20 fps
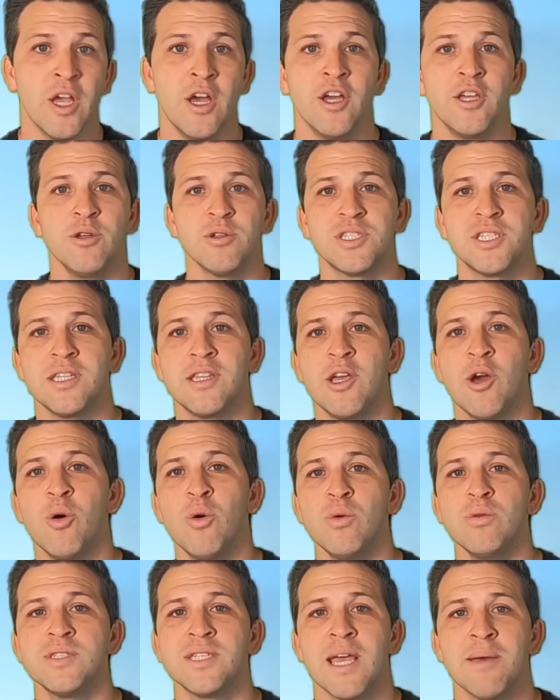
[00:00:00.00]
You'll see the
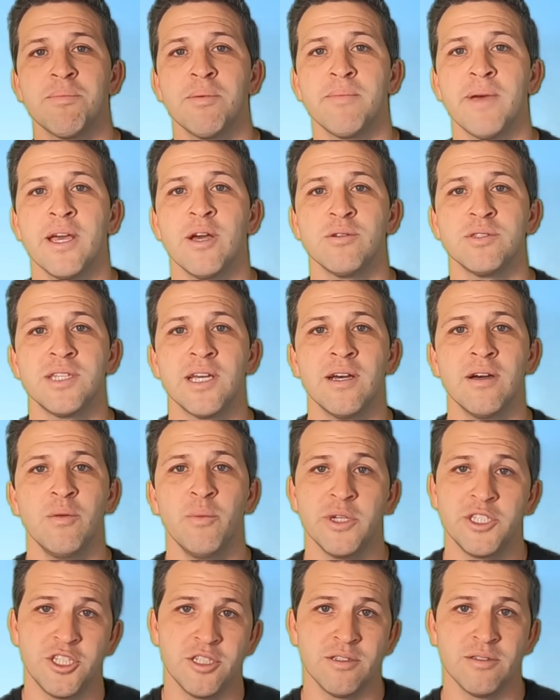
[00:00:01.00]
old Tampa Bay Hotel,
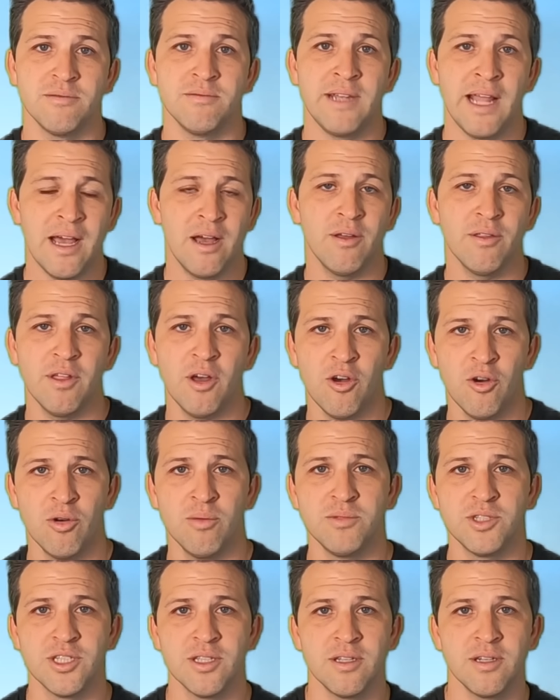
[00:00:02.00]
which is now the
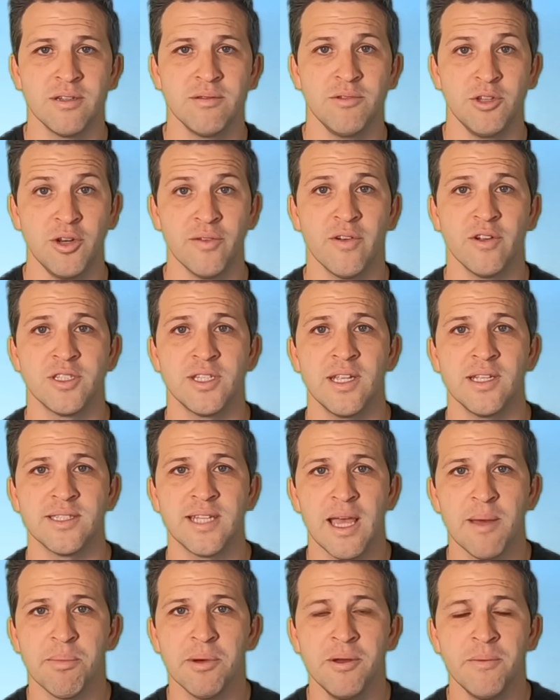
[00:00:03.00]
home to the University of
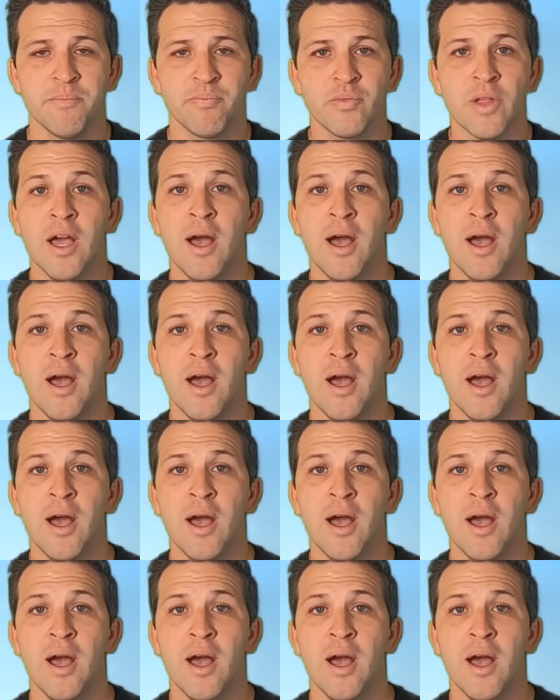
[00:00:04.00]
Tampa,